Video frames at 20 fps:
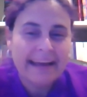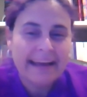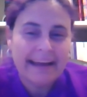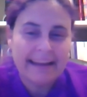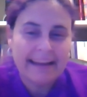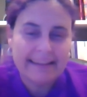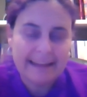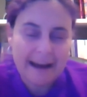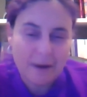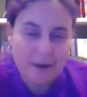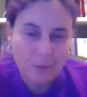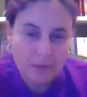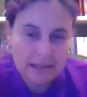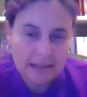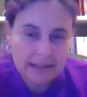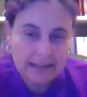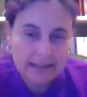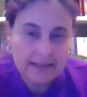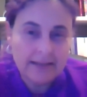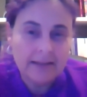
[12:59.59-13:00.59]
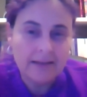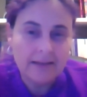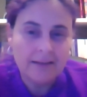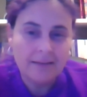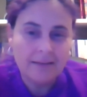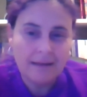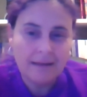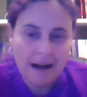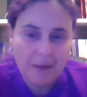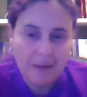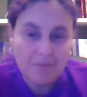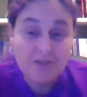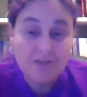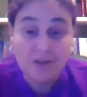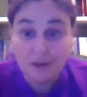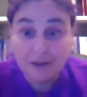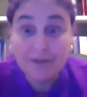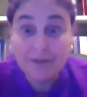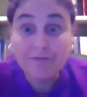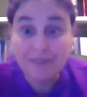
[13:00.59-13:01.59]
and that really
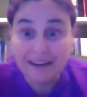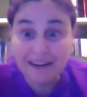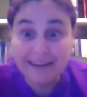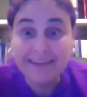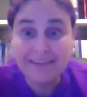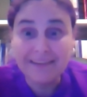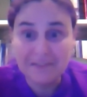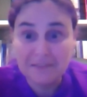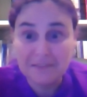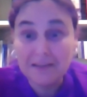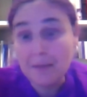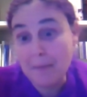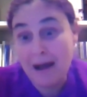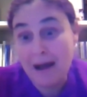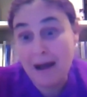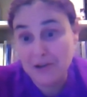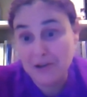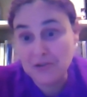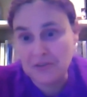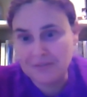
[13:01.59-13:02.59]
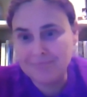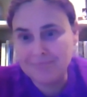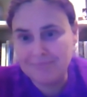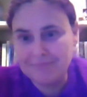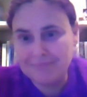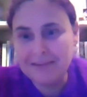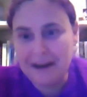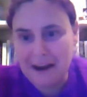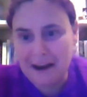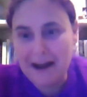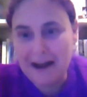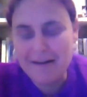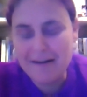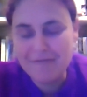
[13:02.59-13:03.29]
solidified the passion that I have